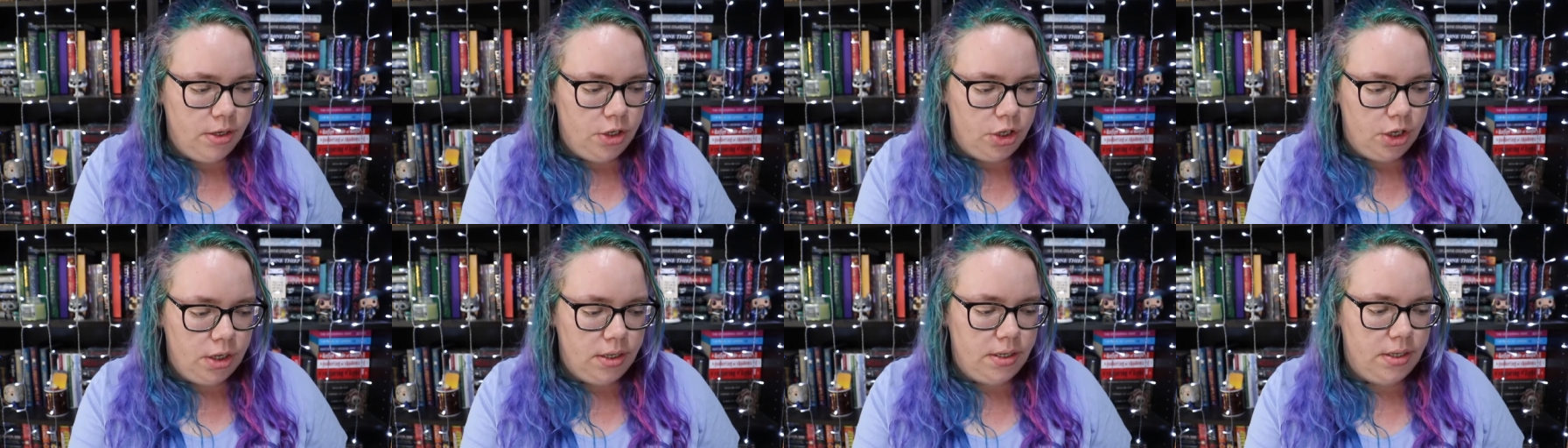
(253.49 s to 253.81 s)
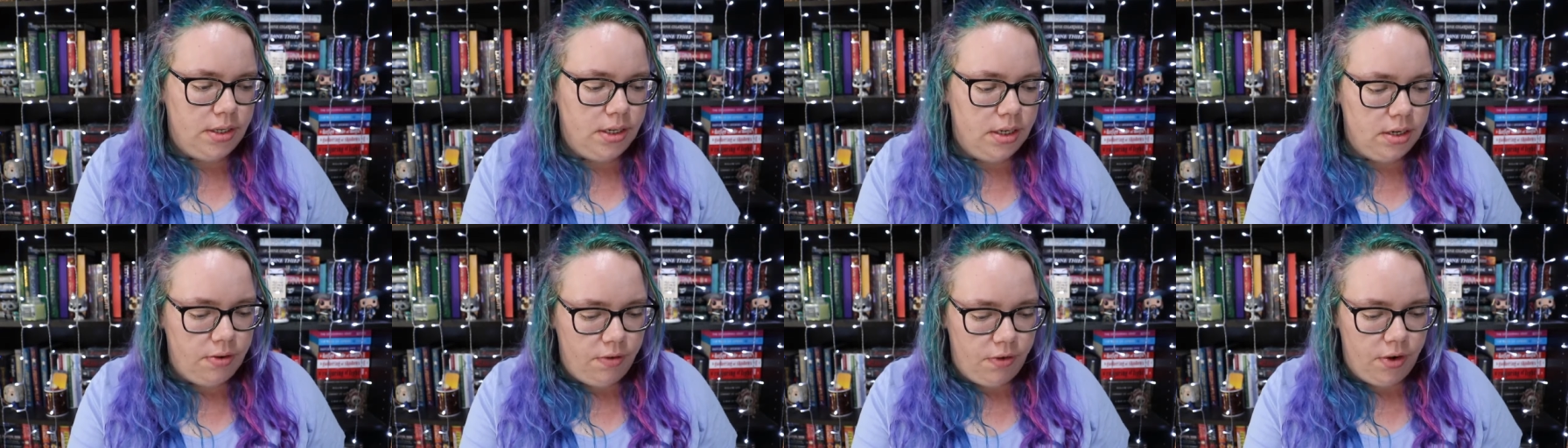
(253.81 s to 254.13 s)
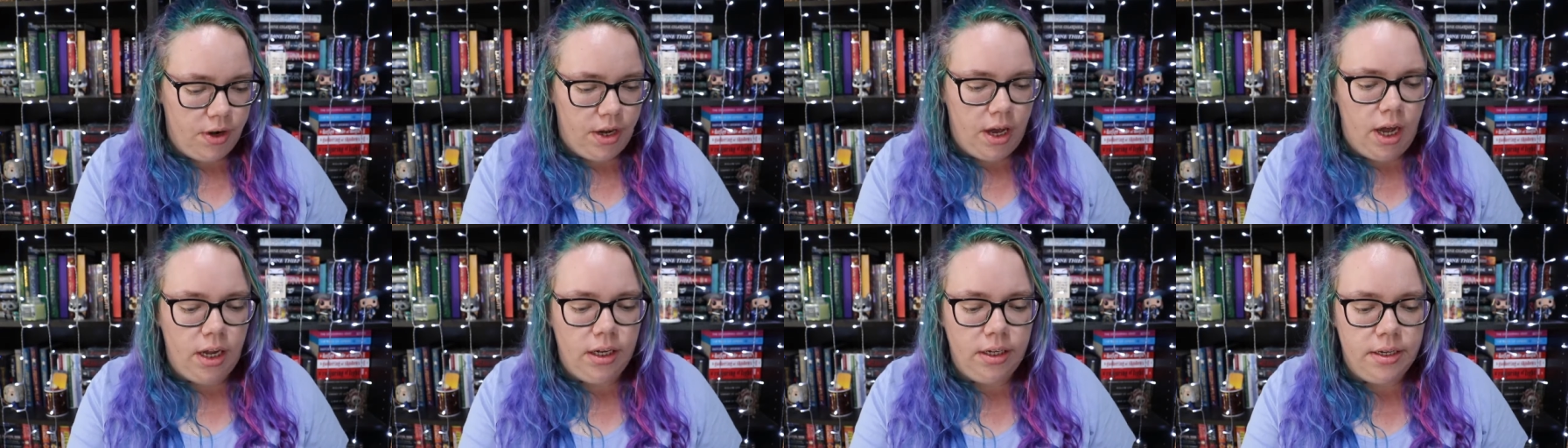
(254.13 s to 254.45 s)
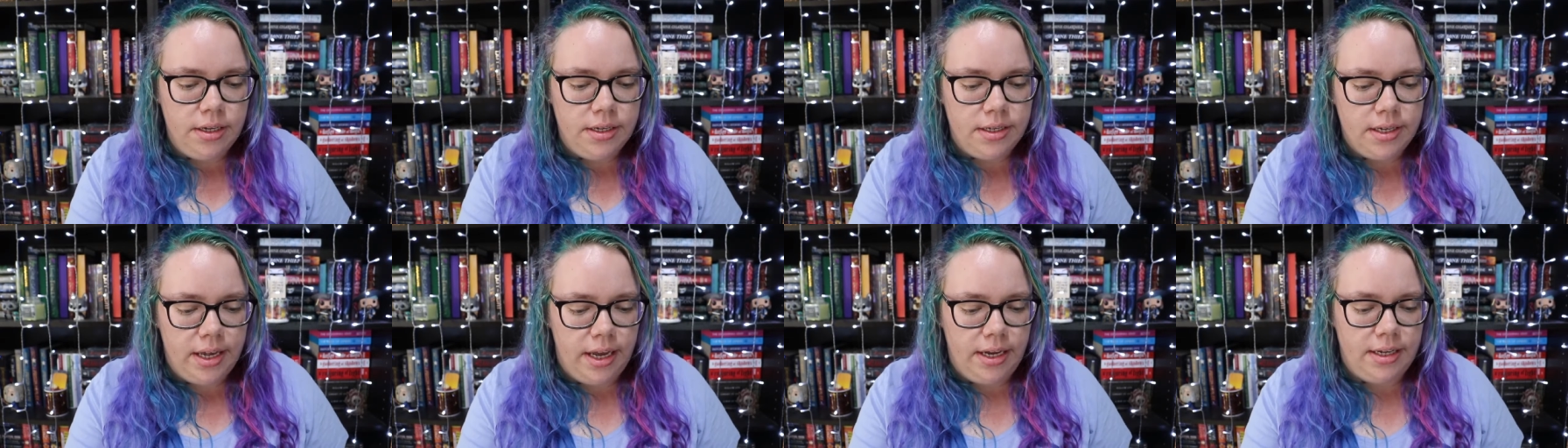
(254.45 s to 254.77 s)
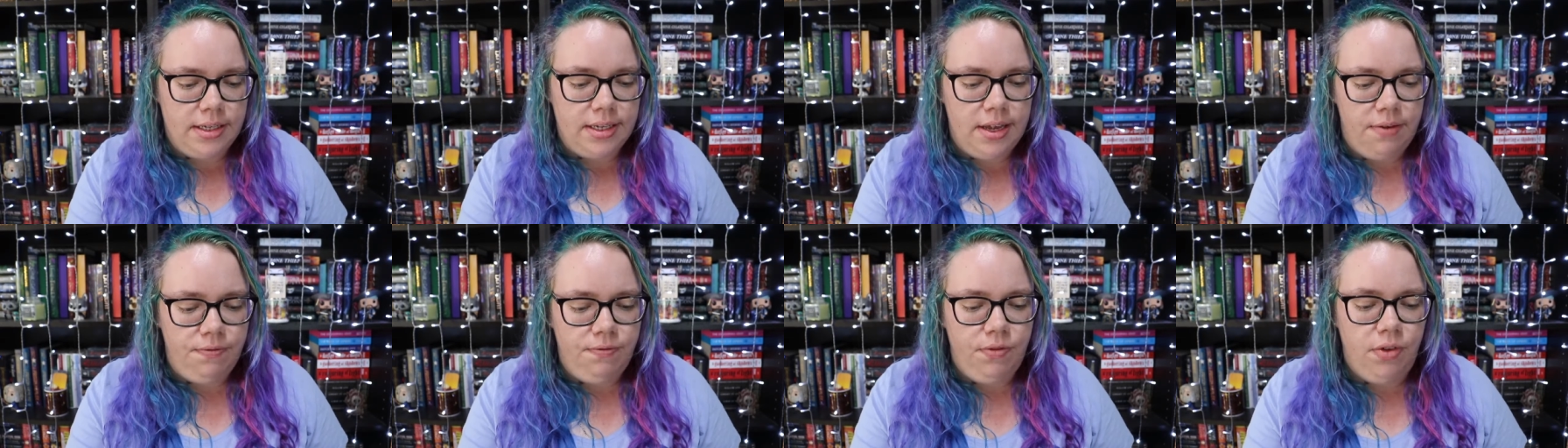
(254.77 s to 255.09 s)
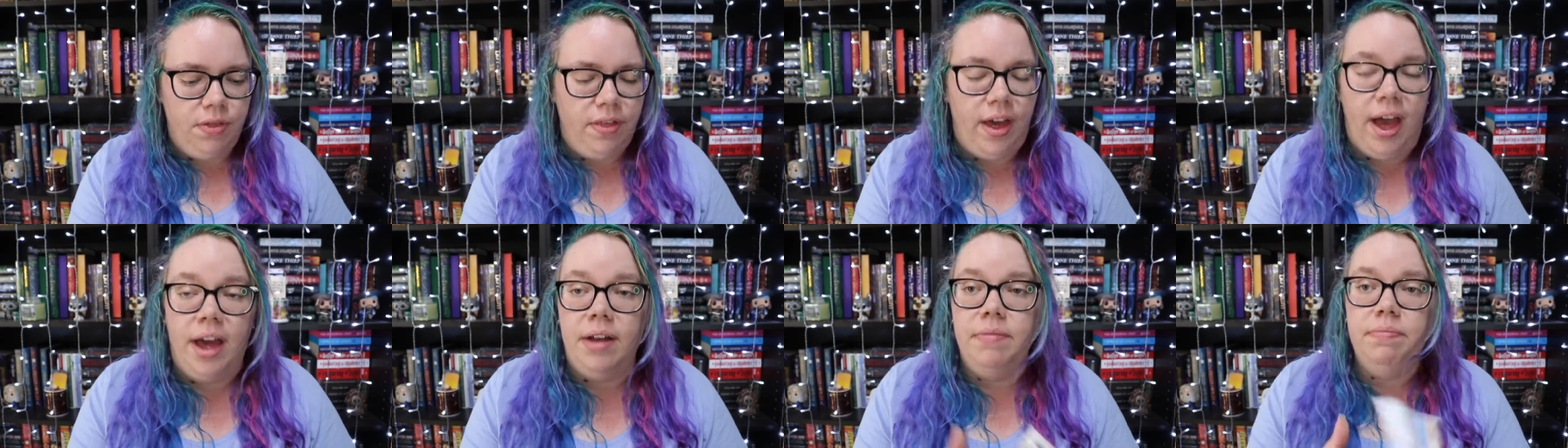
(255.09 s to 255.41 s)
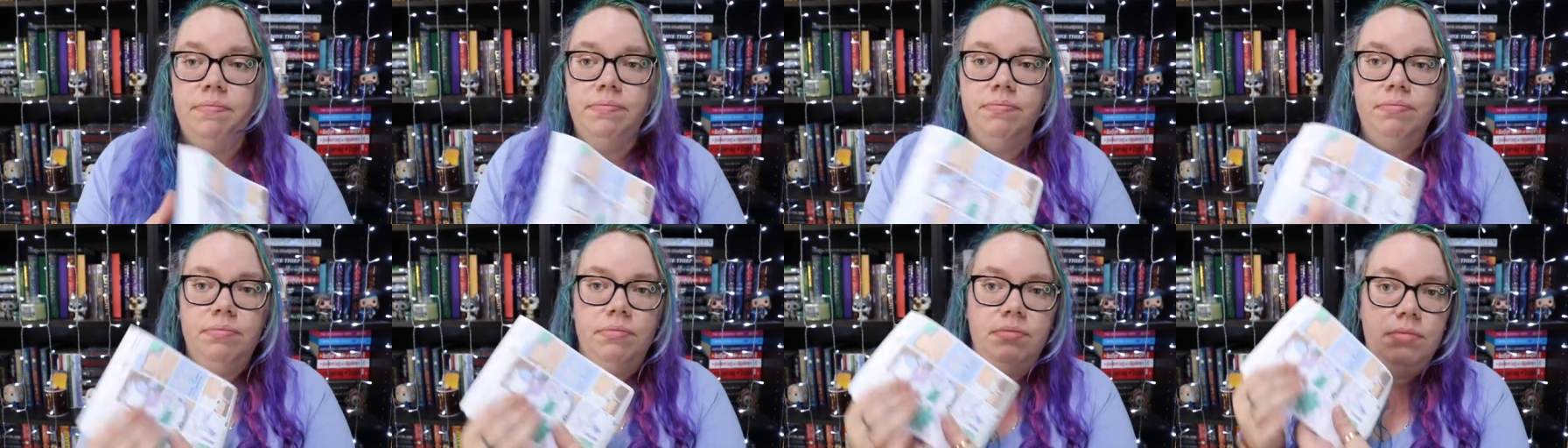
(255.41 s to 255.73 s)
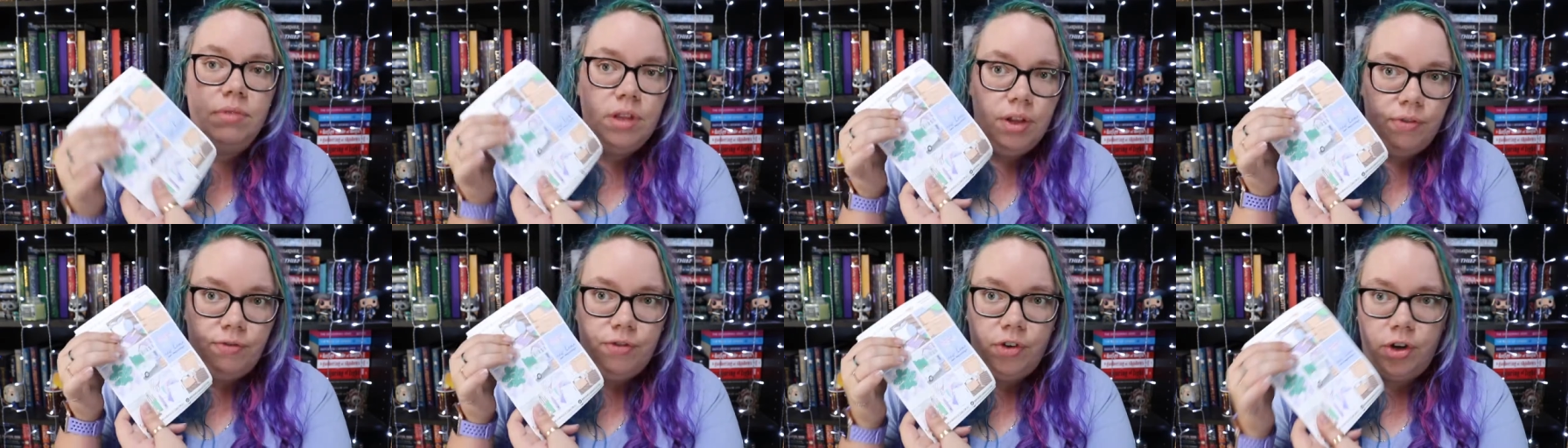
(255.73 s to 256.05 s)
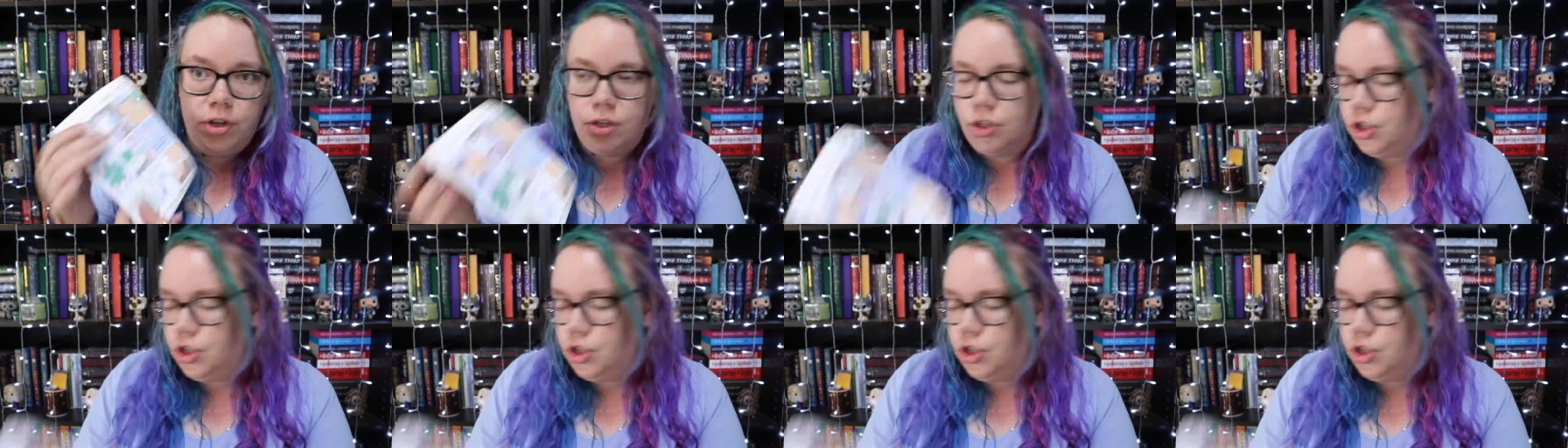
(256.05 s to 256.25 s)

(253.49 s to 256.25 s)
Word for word: just different colors, except for that, the first